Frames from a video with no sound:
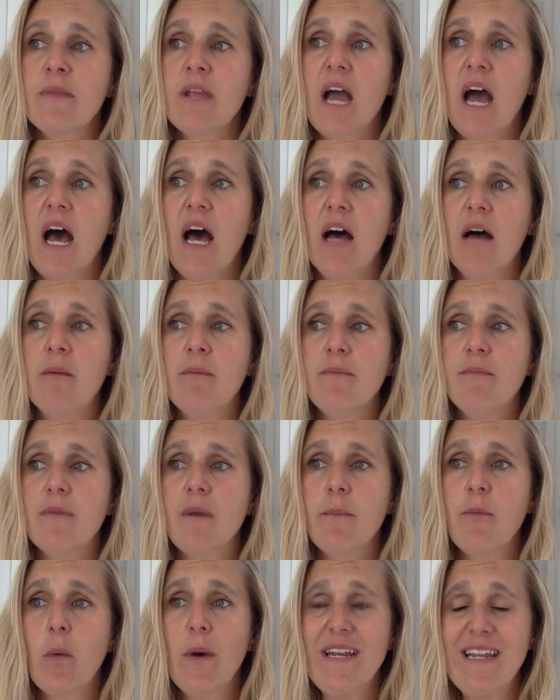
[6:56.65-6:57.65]

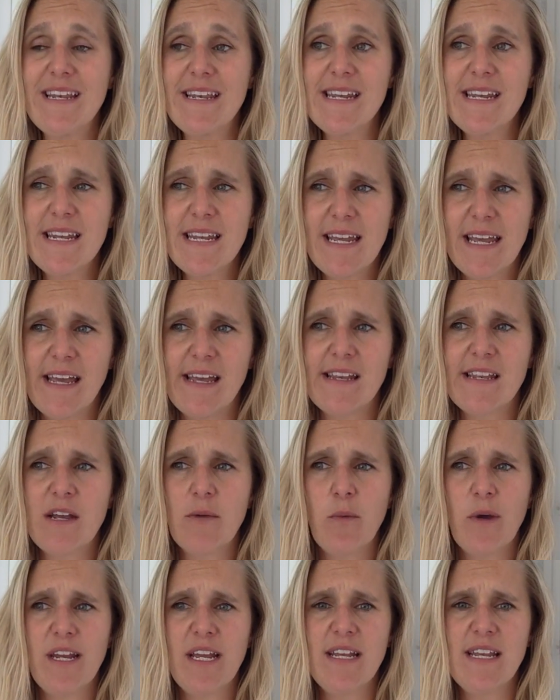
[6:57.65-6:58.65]
But when it did hit,
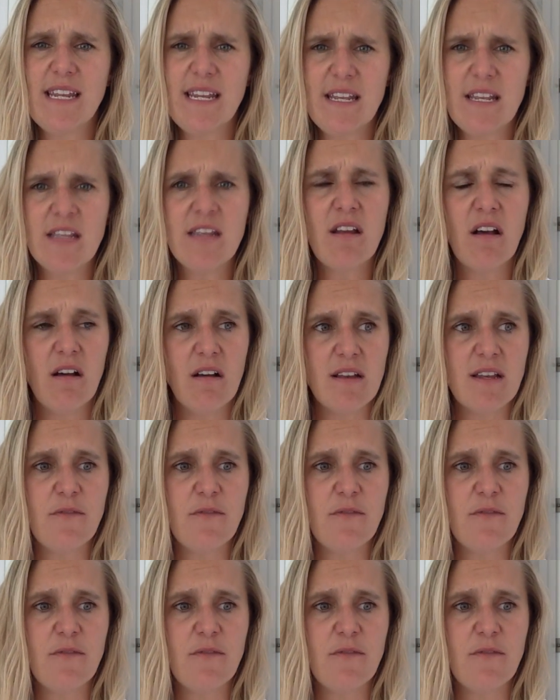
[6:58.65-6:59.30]
and when I did start